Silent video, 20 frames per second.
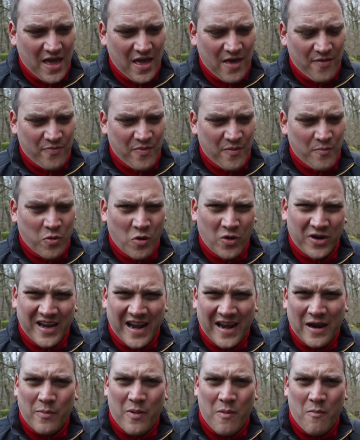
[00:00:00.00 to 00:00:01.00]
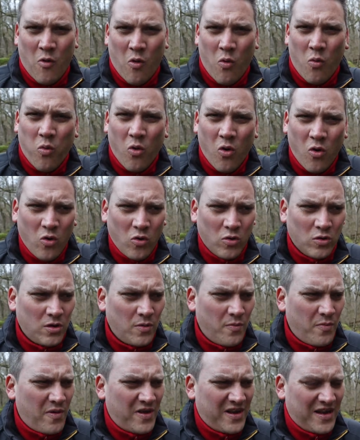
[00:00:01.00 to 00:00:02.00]
It brought in a little bit more
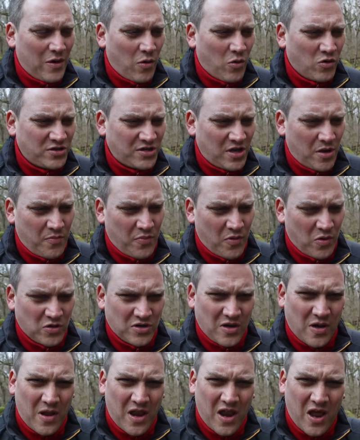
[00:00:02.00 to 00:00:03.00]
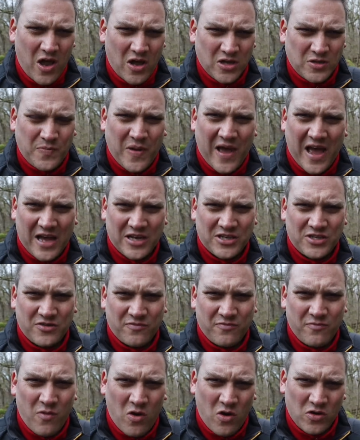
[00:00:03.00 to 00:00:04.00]
wall, but it also brought a large patch
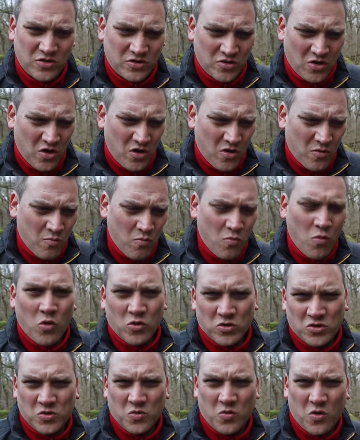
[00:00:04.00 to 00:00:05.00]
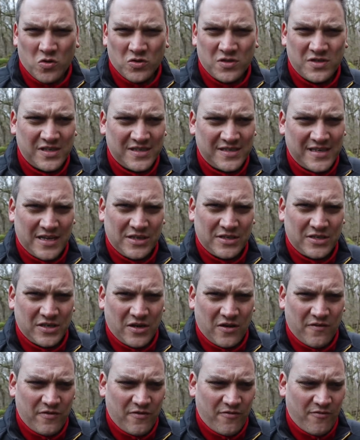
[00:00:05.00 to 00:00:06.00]
of moss more towards the
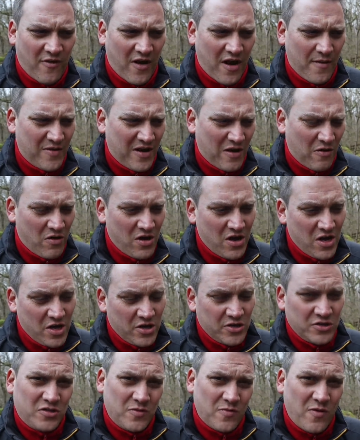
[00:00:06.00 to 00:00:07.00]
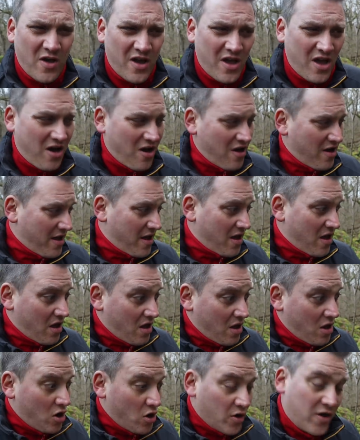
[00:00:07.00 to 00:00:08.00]
center of the frame. Now, to my eye,
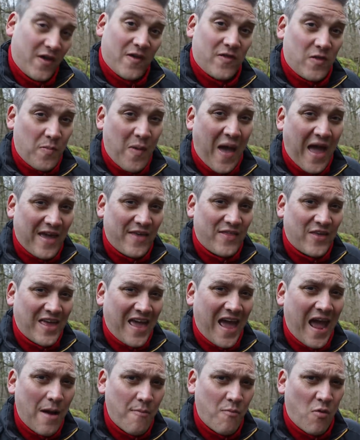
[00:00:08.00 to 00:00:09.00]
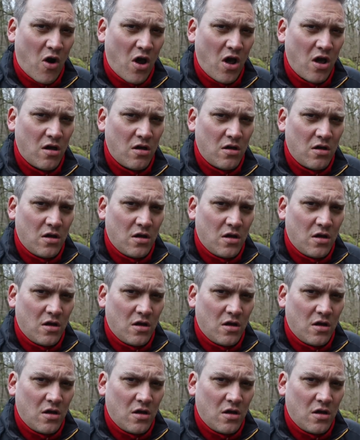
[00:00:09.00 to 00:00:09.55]
looking at the back of the camera,